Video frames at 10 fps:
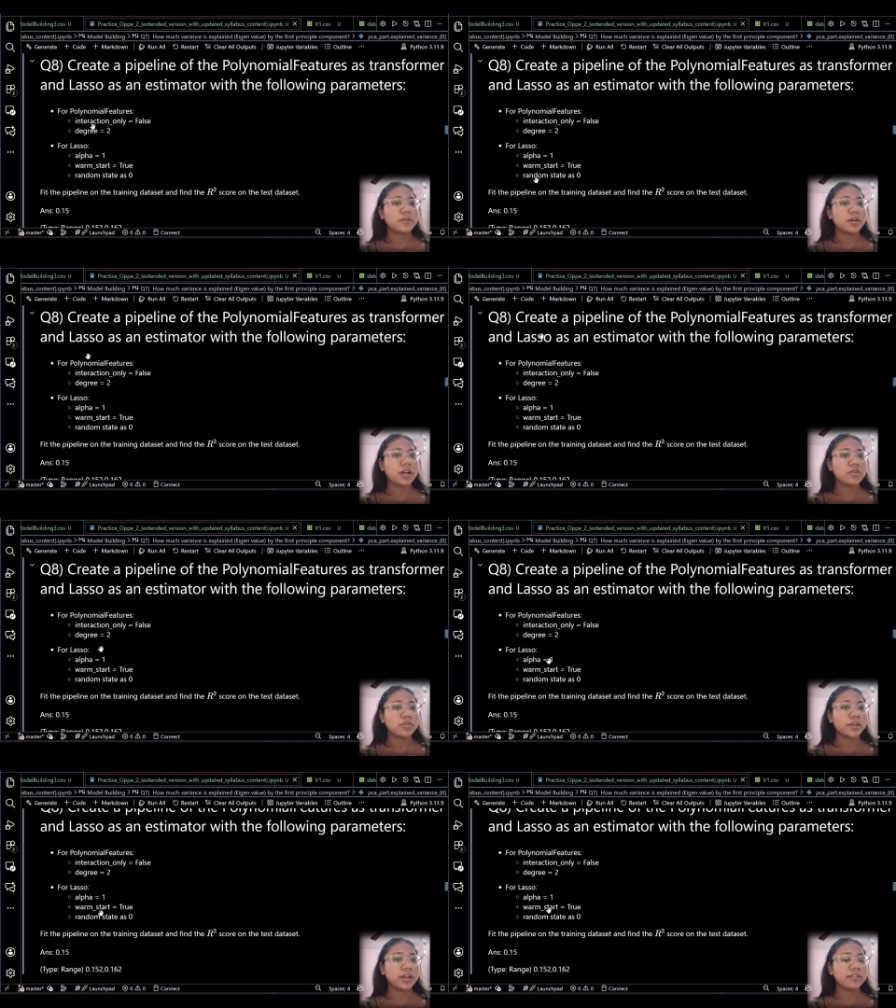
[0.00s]
for
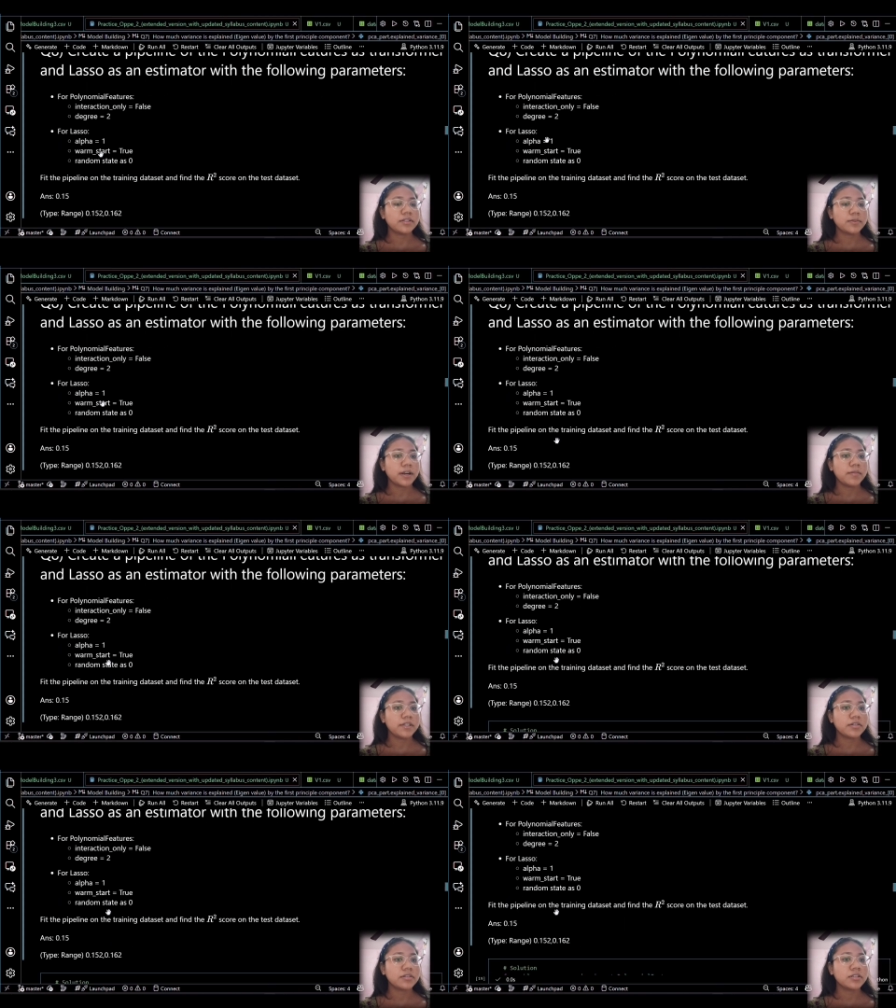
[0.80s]
lasso we have this
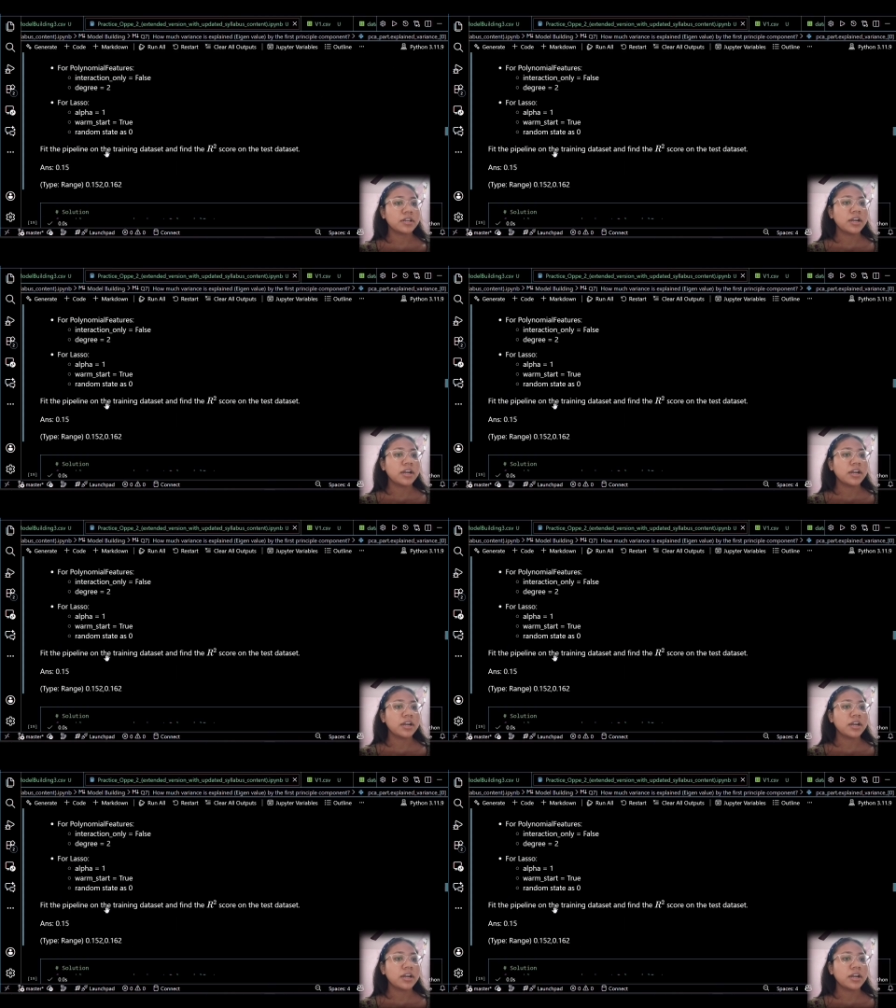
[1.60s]
parameters,